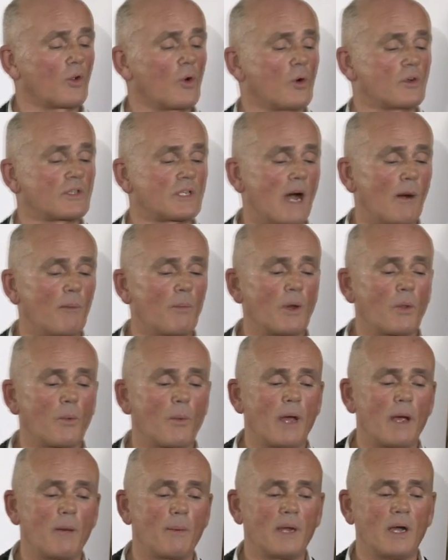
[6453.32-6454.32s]
caught up with
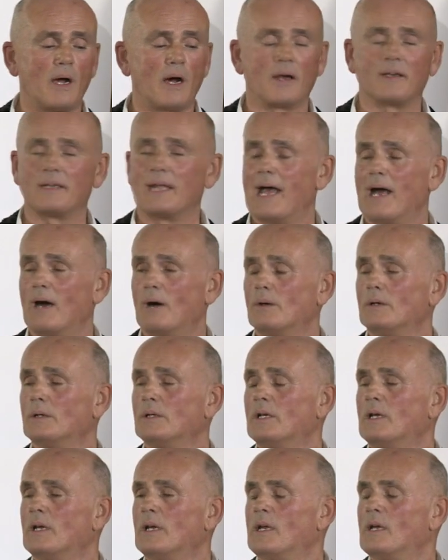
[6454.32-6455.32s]
where we are now.
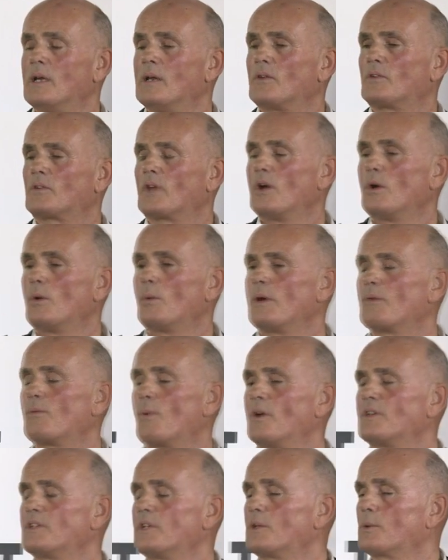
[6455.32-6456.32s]
So we've
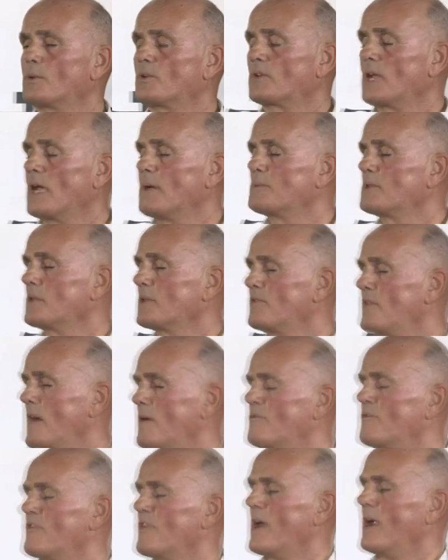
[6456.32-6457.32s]
wanted to escape to the
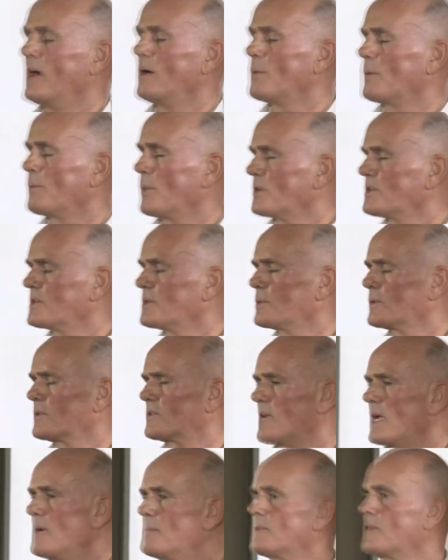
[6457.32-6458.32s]
funfair and we've wanted to
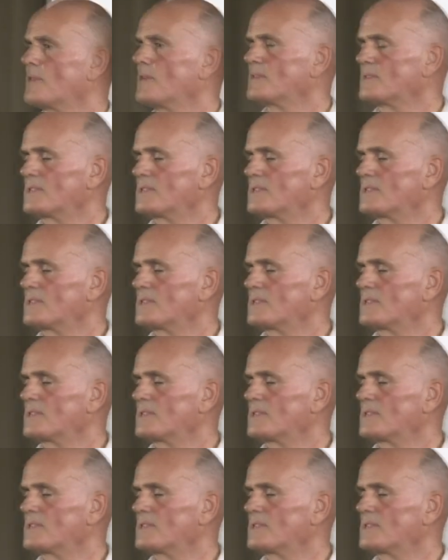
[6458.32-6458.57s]
escape to the